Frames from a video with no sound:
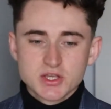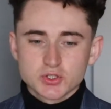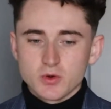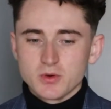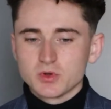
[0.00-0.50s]

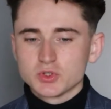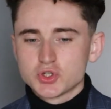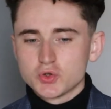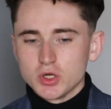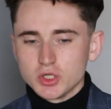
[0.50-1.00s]
So
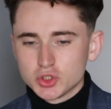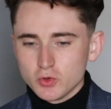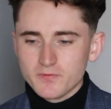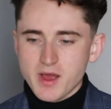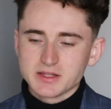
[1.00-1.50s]
to
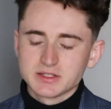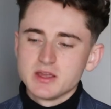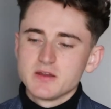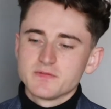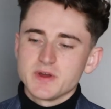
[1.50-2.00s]
do that,
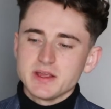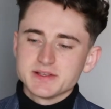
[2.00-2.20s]
the